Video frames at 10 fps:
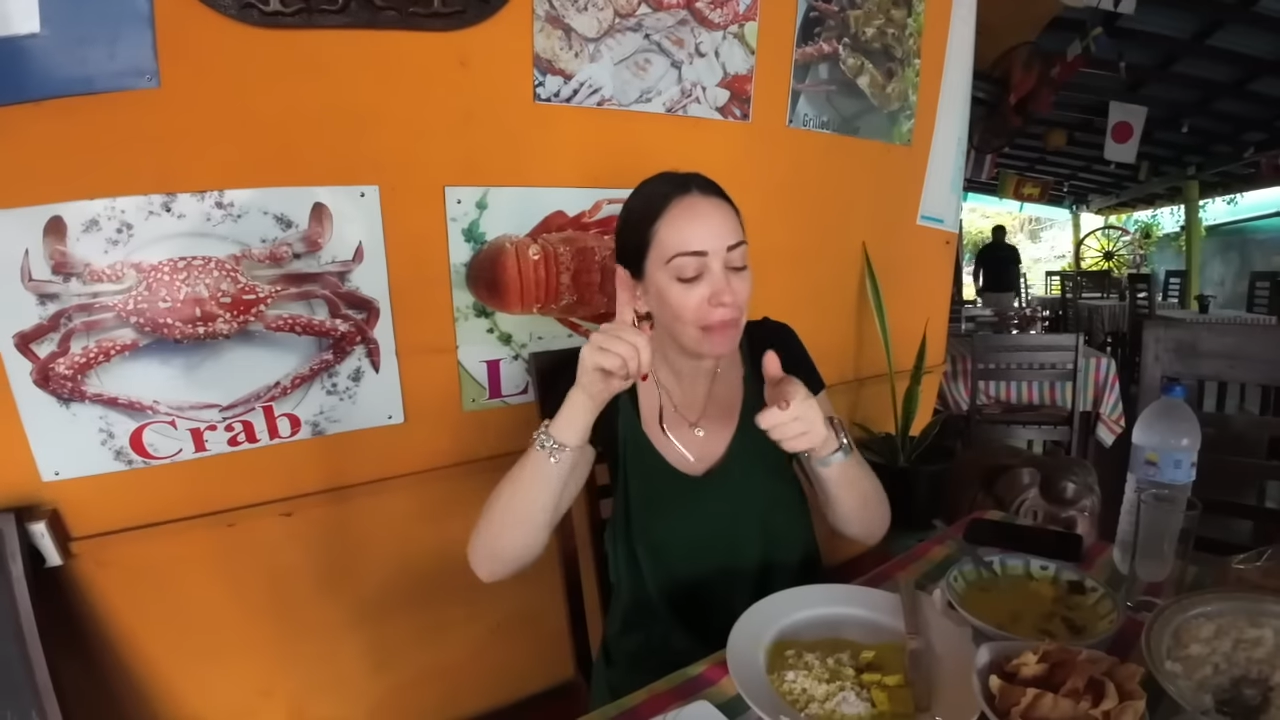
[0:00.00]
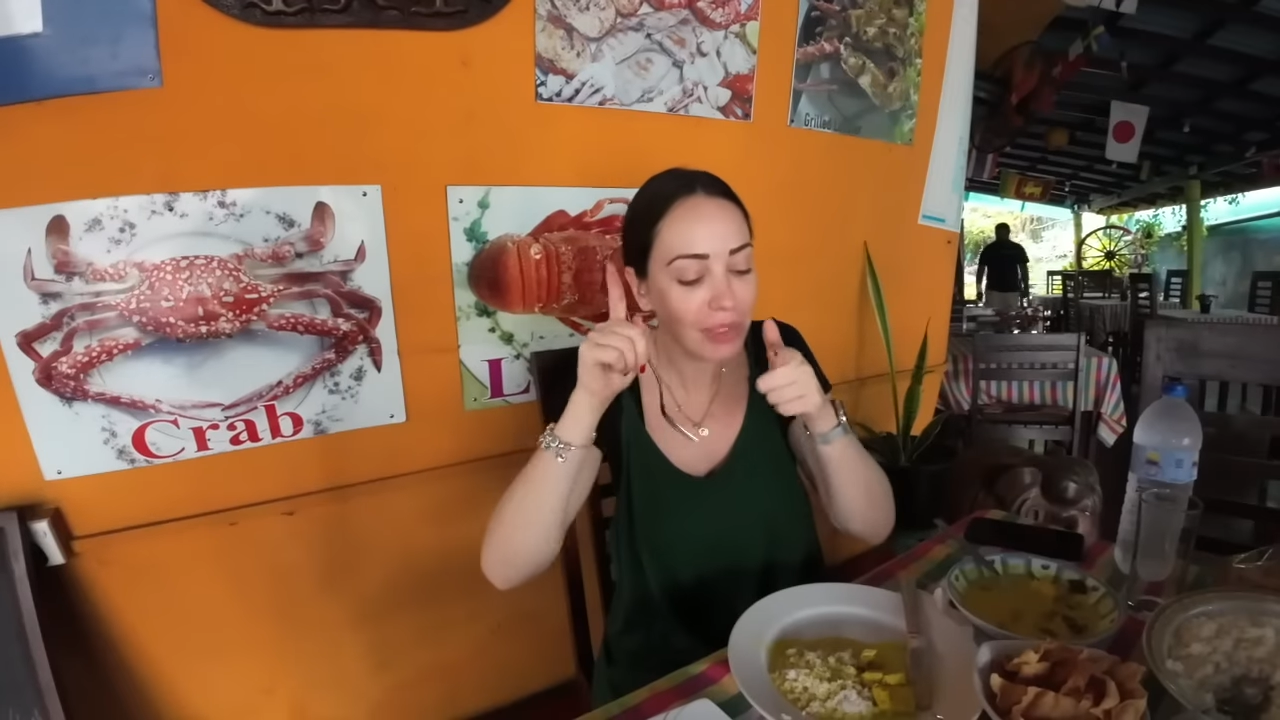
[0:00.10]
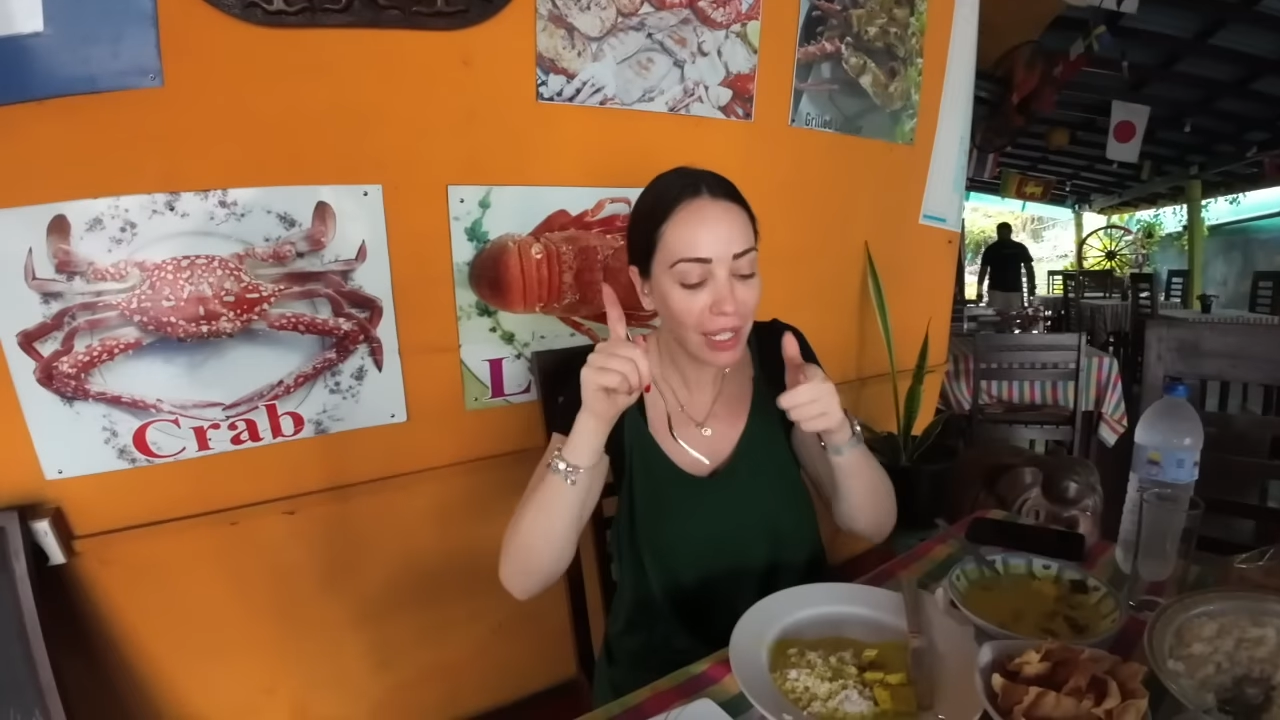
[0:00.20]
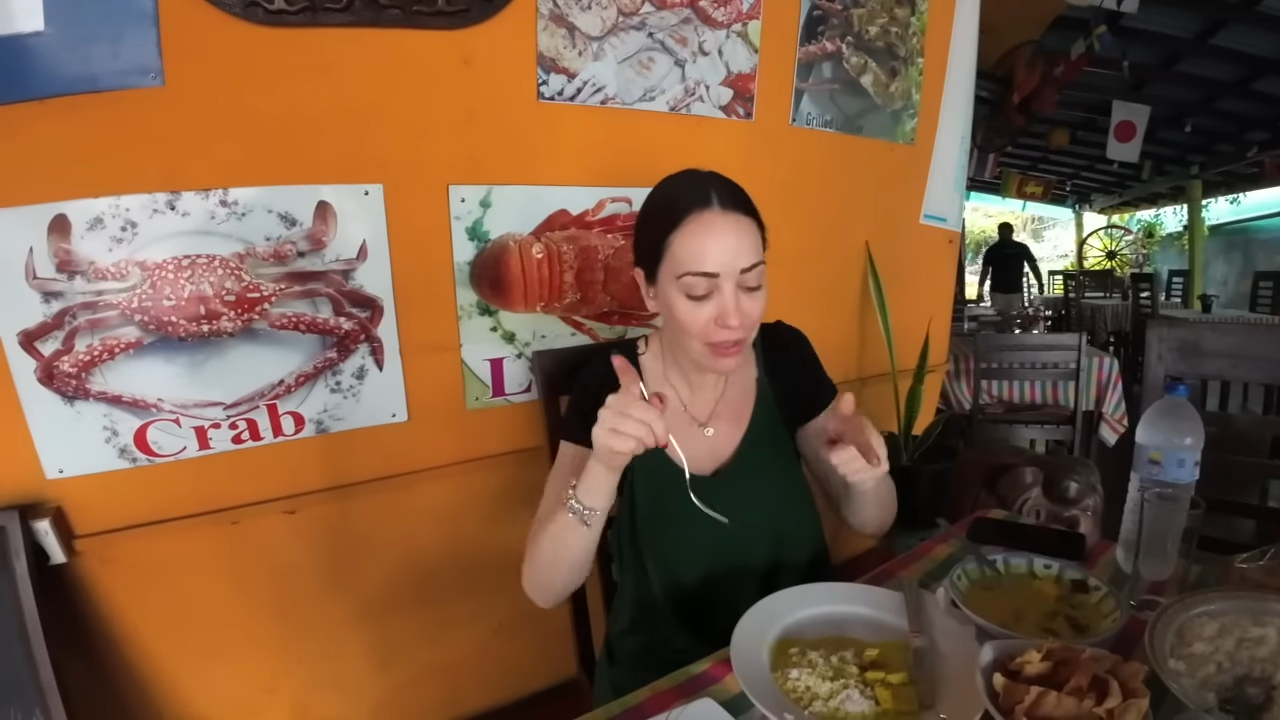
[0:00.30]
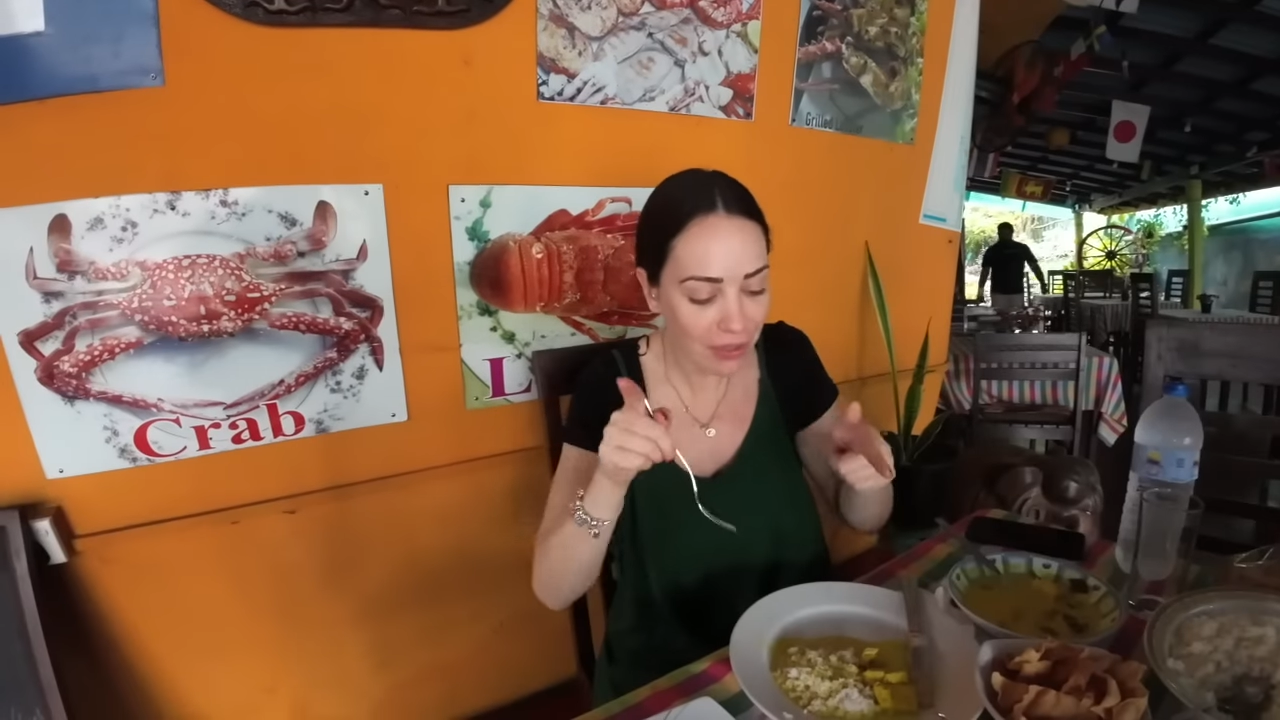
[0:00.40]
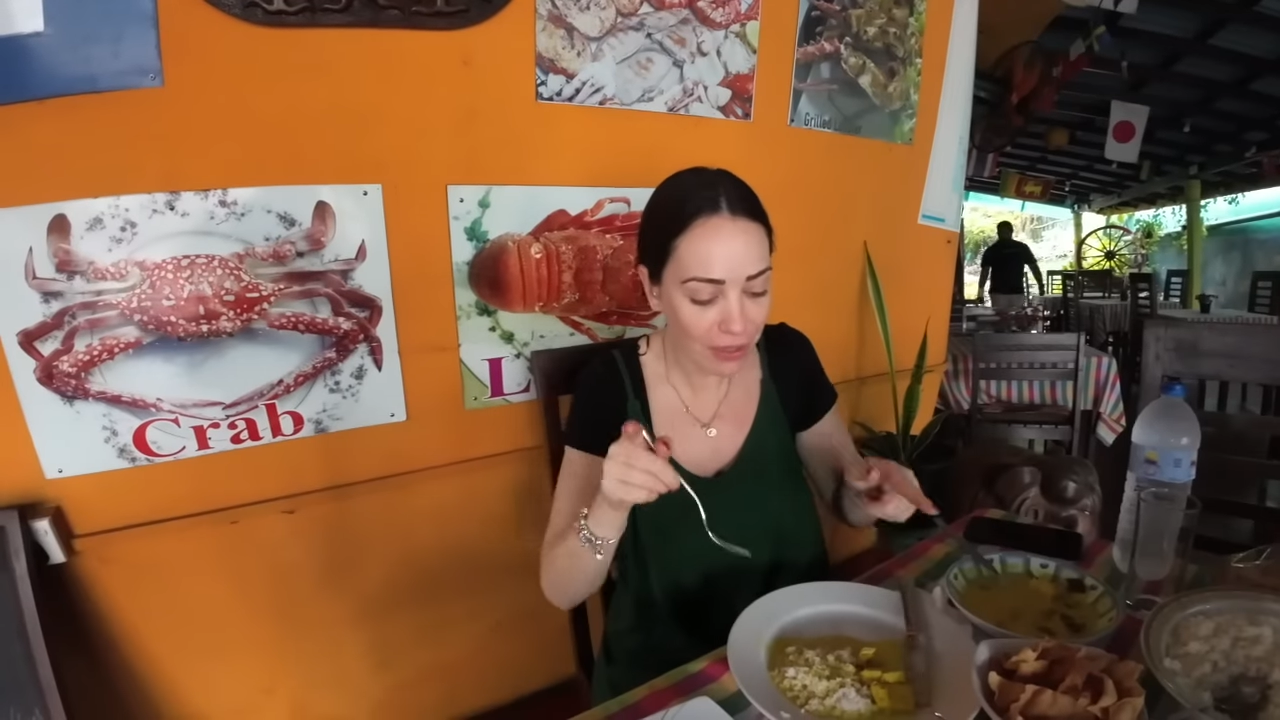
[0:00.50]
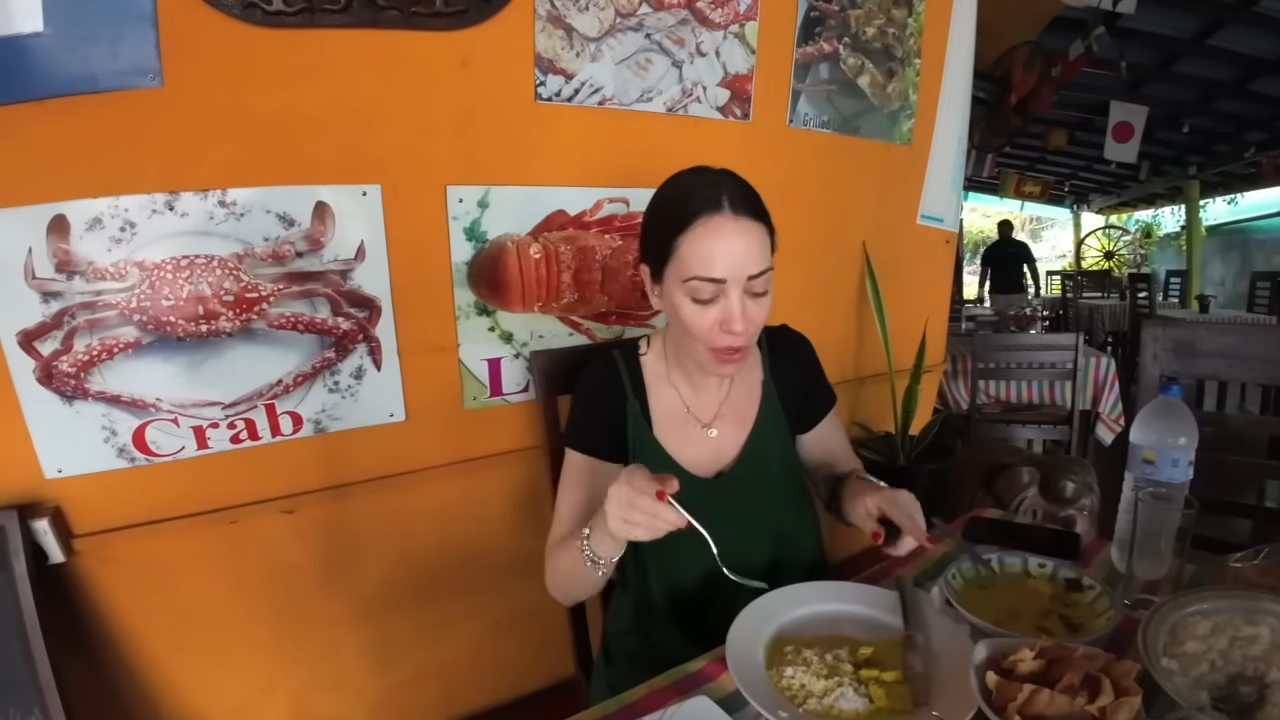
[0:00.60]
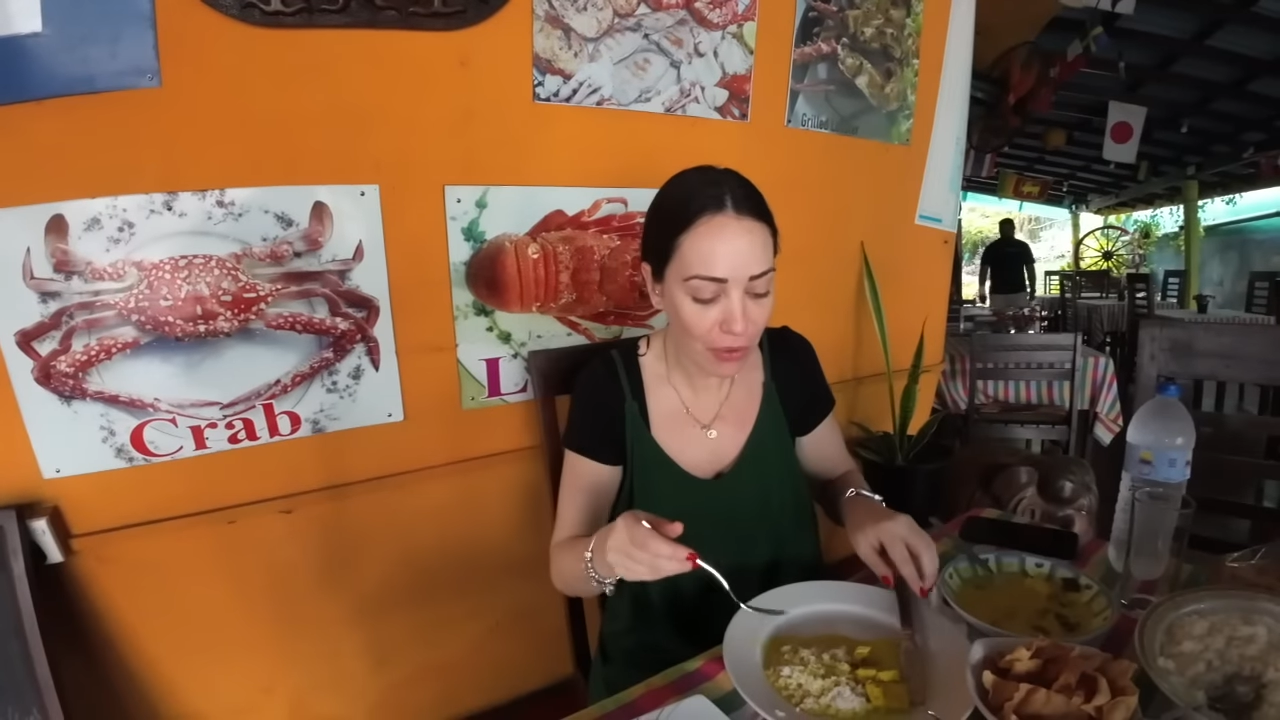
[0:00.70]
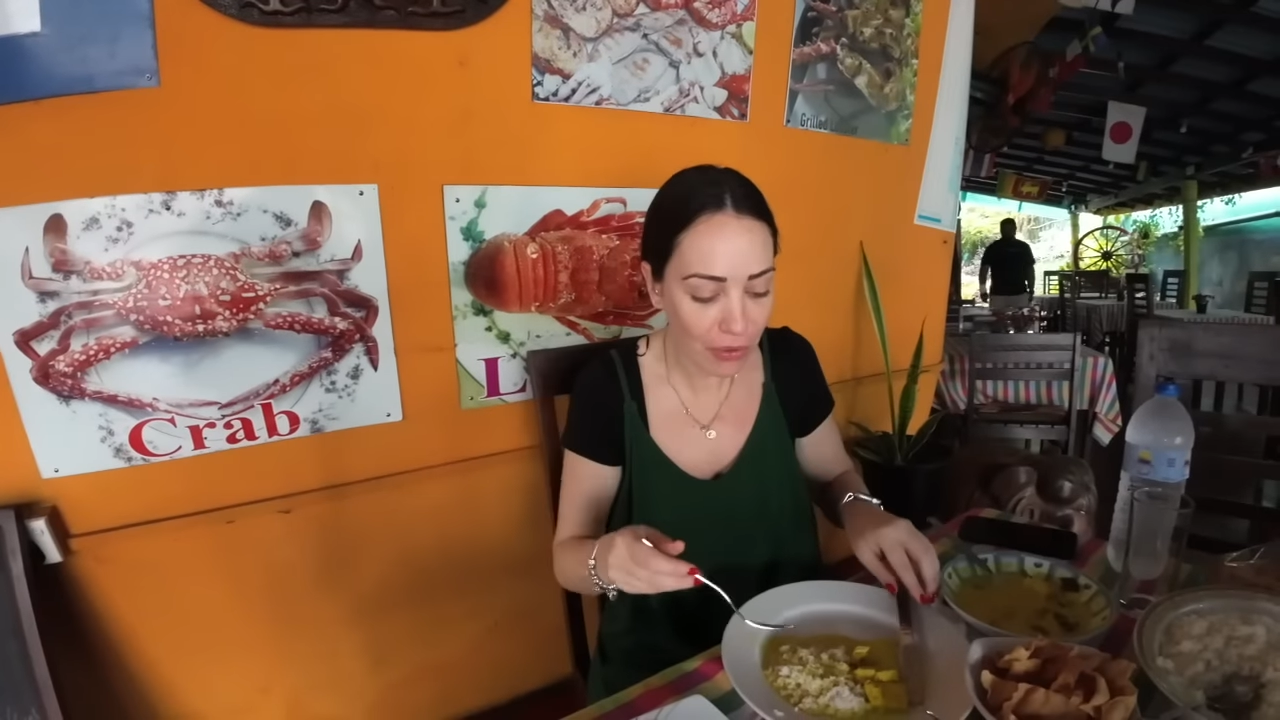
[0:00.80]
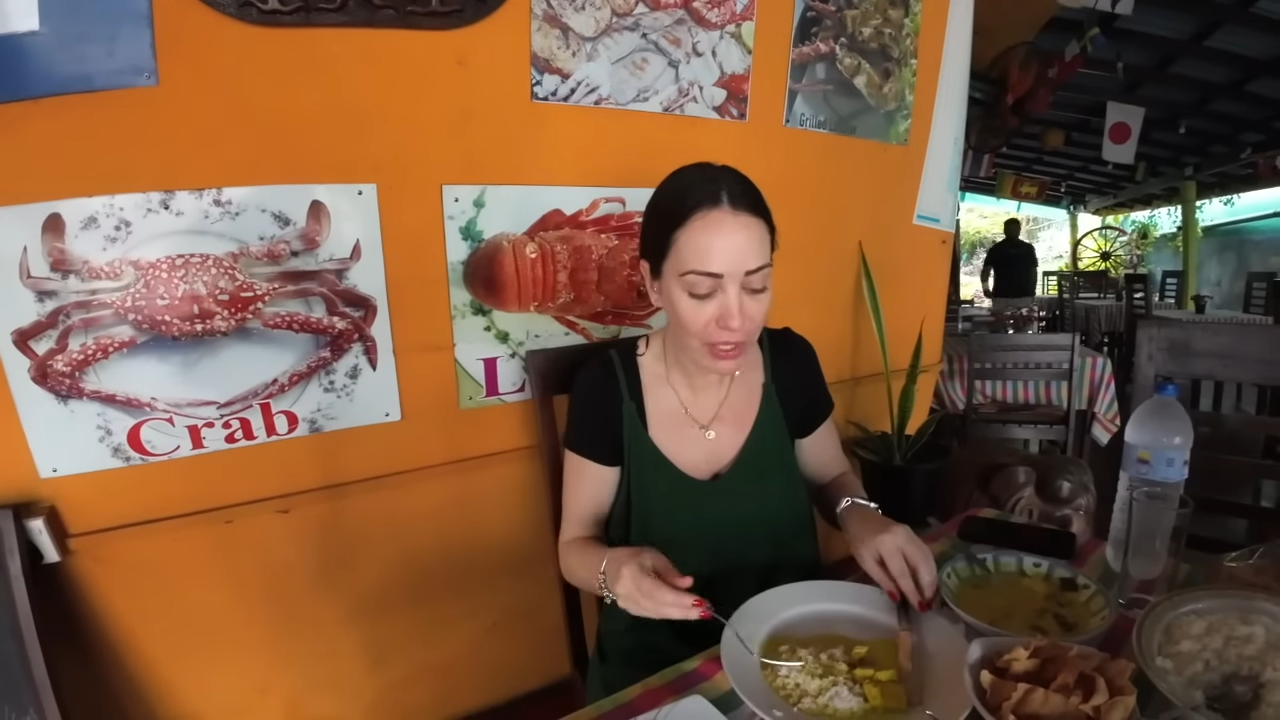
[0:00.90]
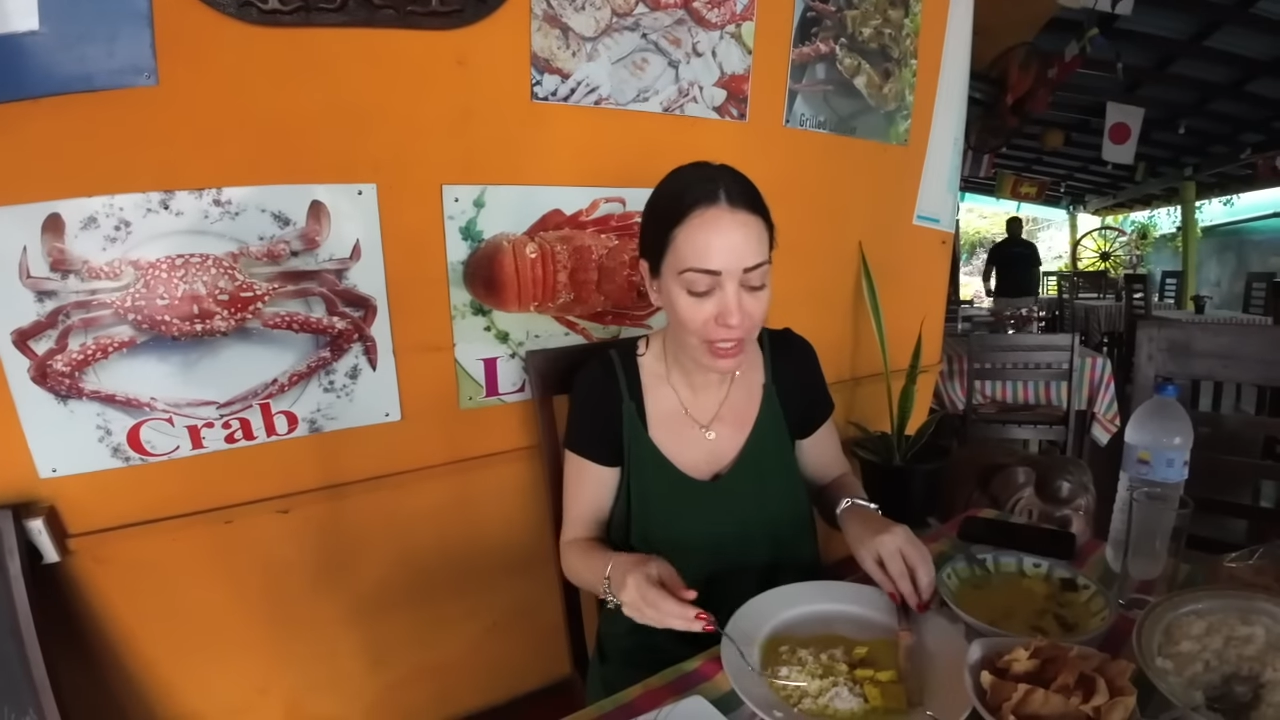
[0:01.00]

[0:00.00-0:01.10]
That's so good.